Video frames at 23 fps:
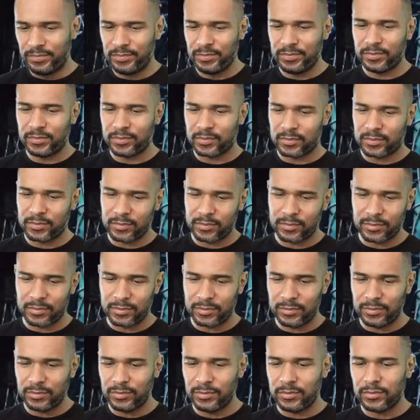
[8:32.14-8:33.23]

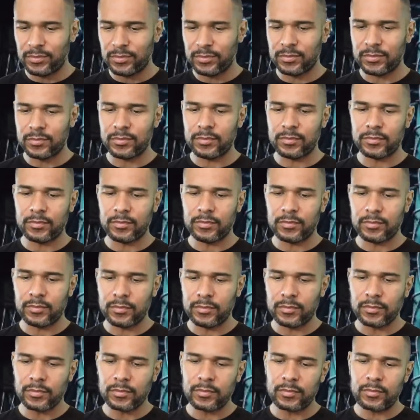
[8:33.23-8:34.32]

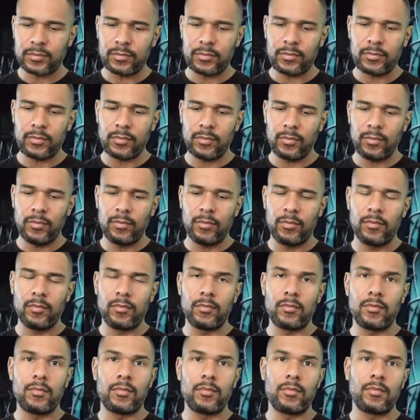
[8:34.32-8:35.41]

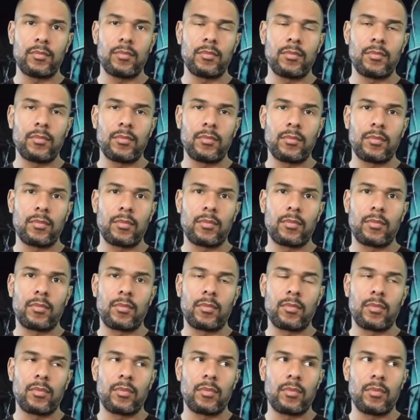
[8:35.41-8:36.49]

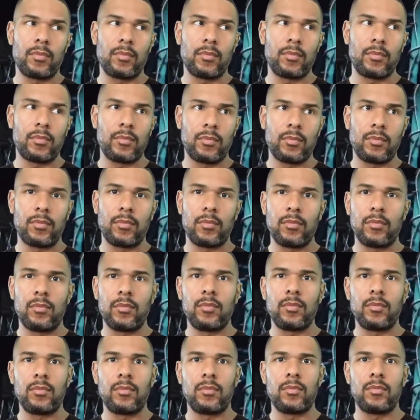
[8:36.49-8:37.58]

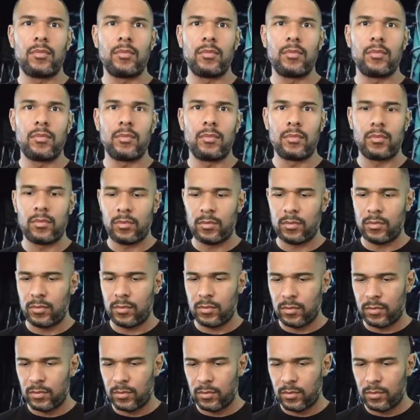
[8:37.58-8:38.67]

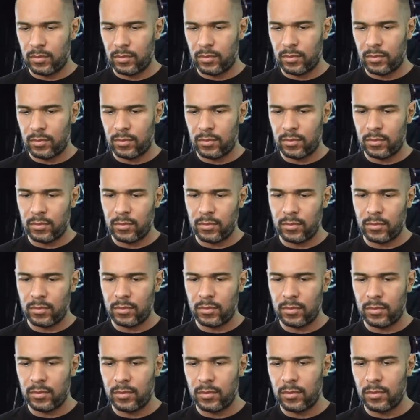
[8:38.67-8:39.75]

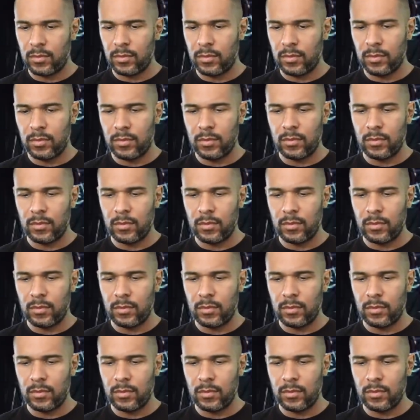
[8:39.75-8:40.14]
(silent)